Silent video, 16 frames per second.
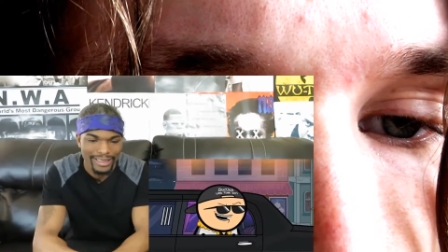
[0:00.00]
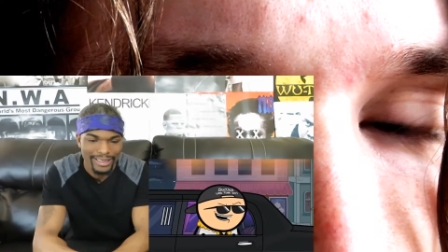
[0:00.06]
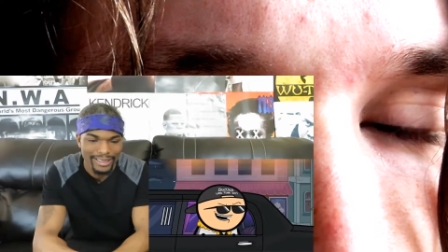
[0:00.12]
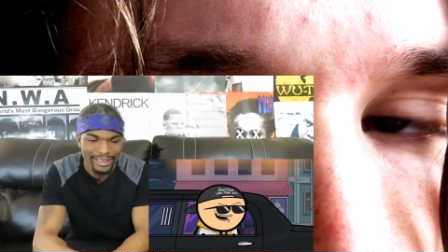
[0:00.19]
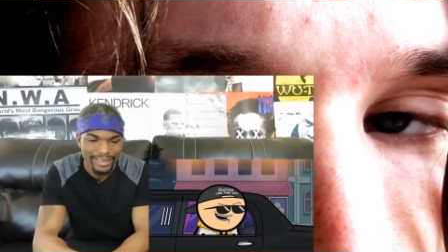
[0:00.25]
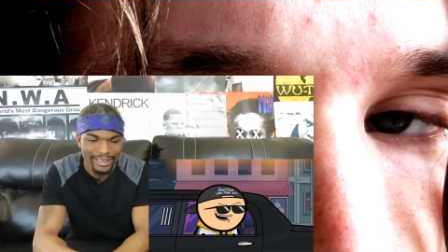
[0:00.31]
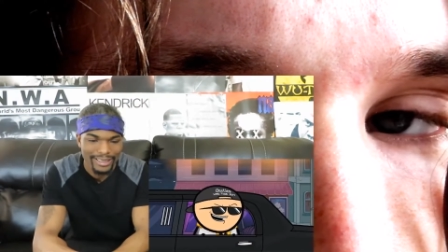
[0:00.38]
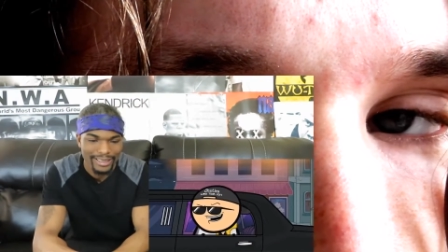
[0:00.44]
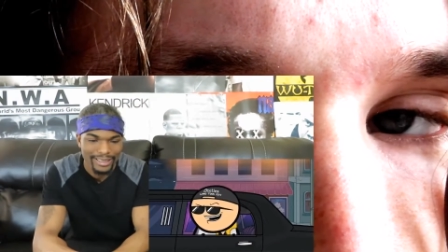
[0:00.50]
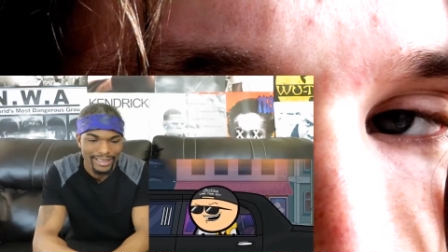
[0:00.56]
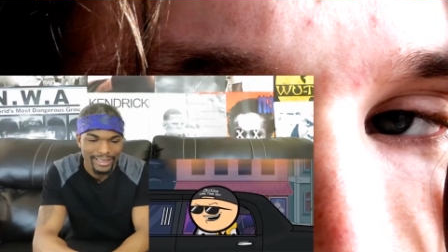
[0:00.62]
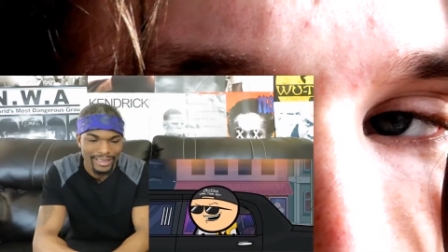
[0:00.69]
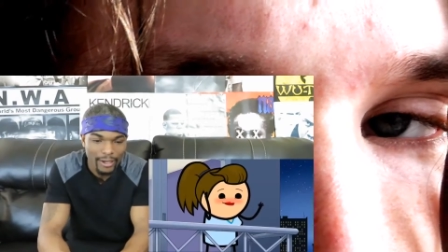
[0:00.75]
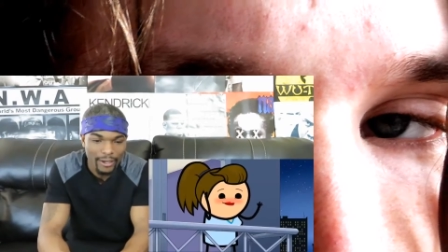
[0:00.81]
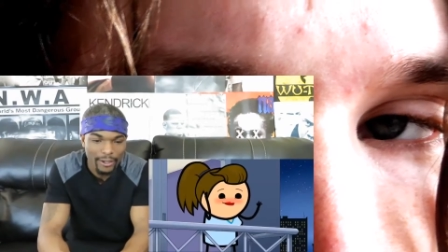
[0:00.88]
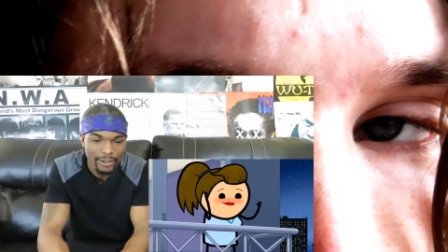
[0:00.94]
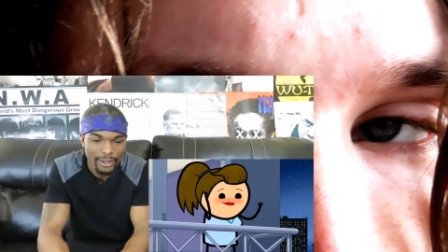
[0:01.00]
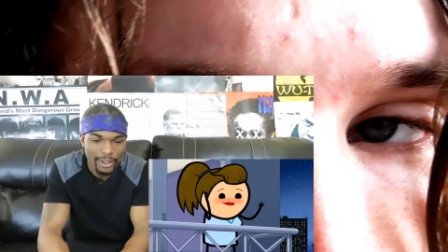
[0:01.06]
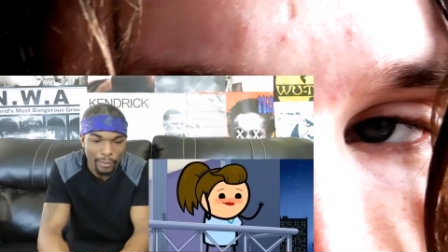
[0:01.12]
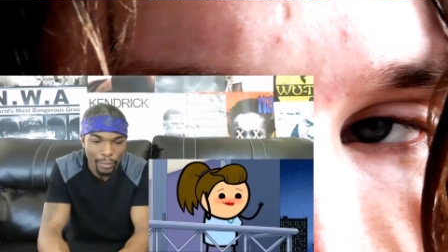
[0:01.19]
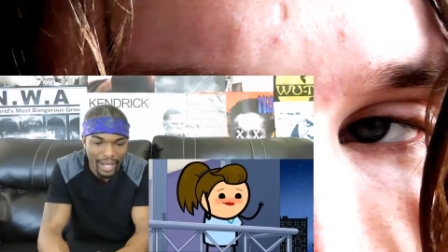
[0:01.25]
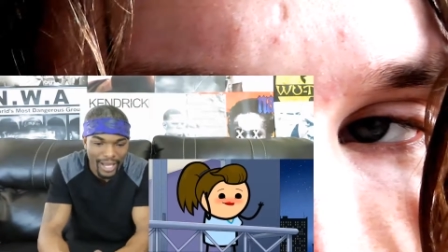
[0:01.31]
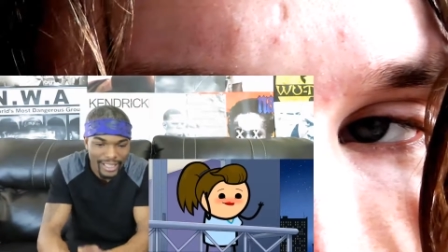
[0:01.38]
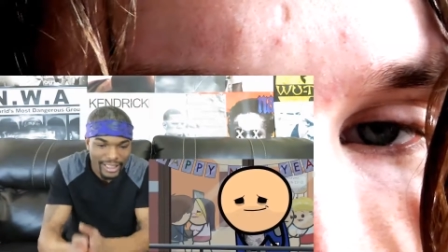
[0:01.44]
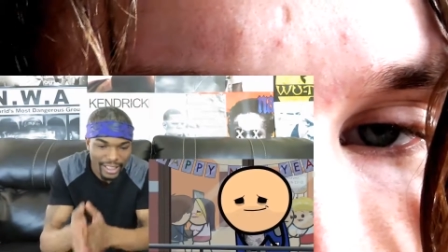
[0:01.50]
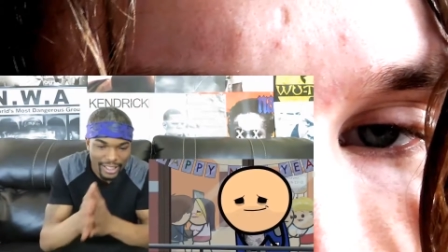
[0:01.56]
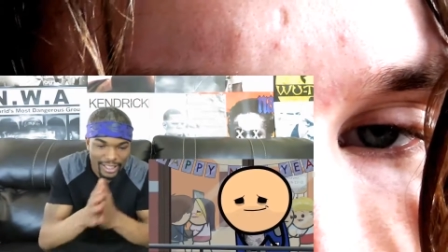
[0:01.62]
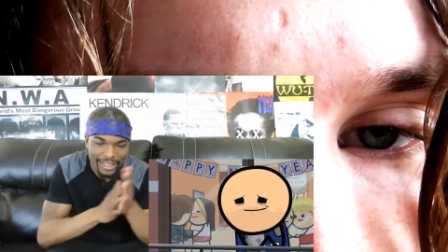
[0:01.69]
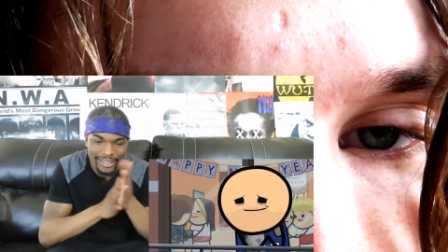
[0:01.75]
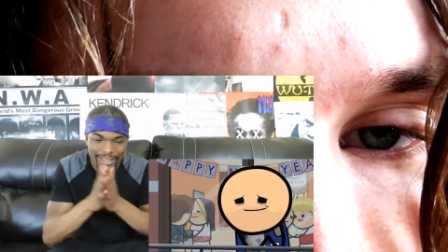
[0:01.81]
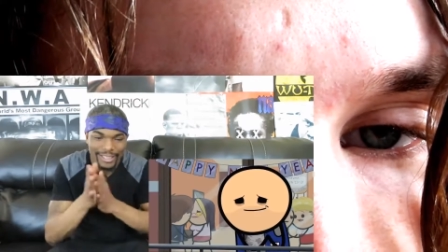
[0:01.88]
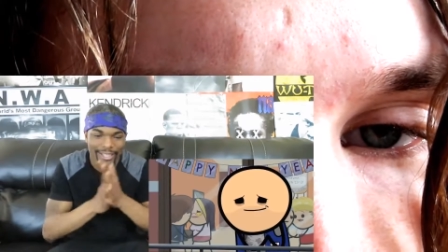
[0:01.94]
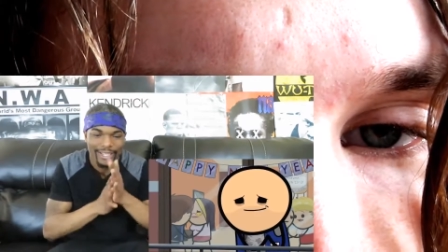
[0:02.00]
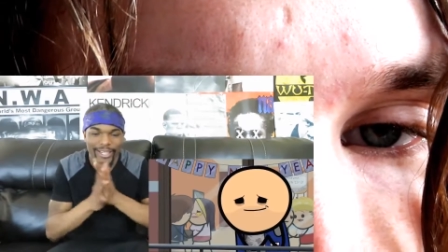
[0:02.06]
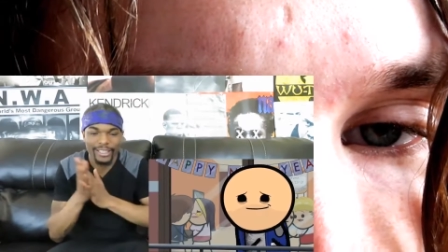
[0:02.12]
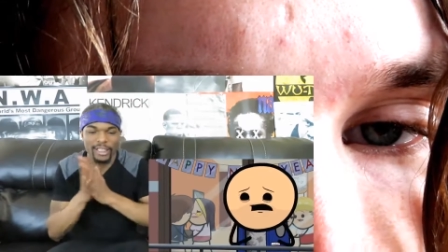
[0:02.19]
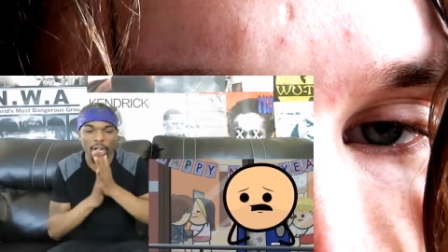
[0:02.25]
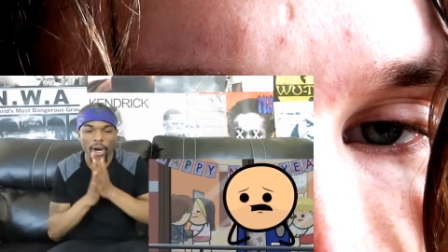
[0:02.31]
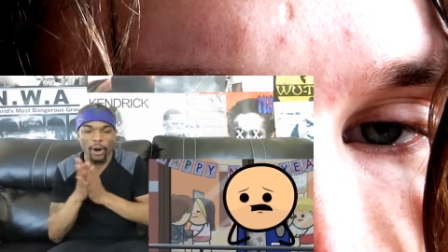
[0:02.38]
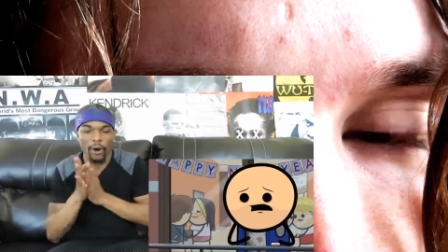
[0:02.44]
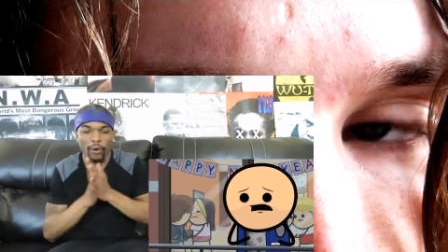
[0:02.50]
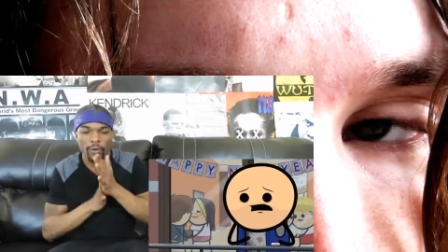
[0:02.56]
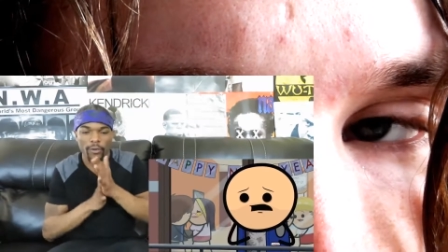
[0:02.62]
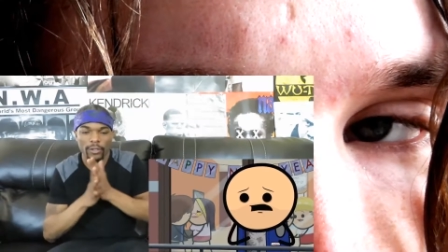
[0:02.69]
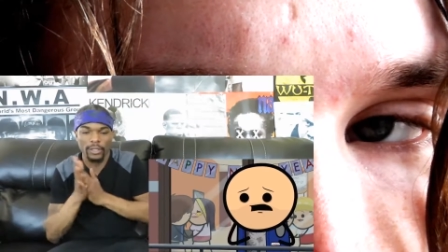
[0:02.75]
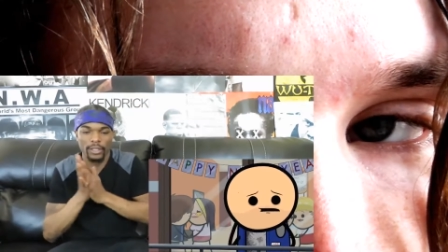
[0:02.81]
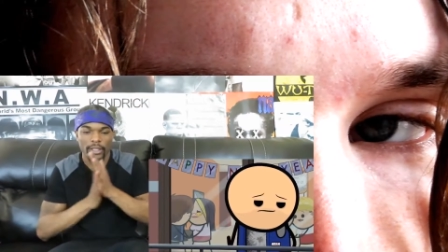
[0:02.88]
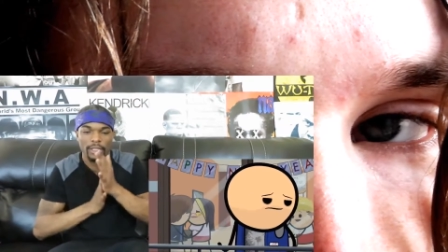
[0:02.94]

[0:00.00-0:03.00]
I'm here. Oh, she blushing. It's on.